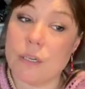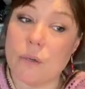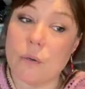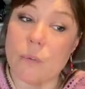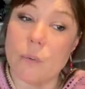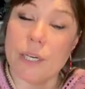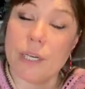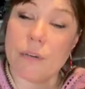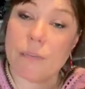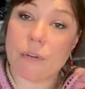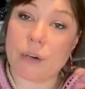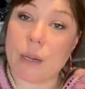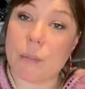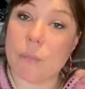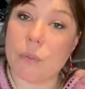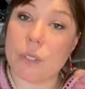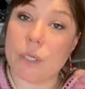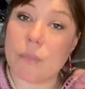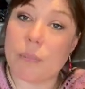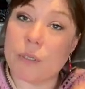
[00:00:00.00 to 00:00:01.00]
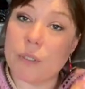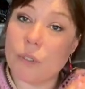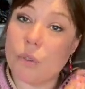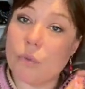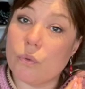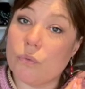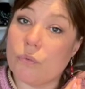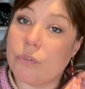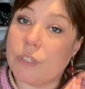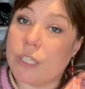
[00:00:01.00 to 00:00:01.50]
whenever I put up a
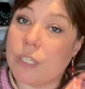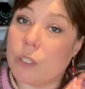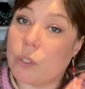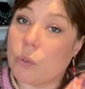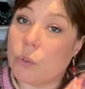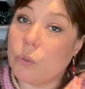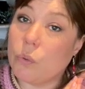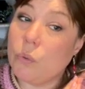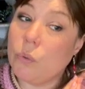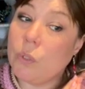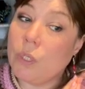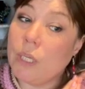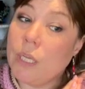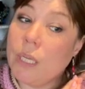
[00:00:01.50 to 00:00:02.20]
new video,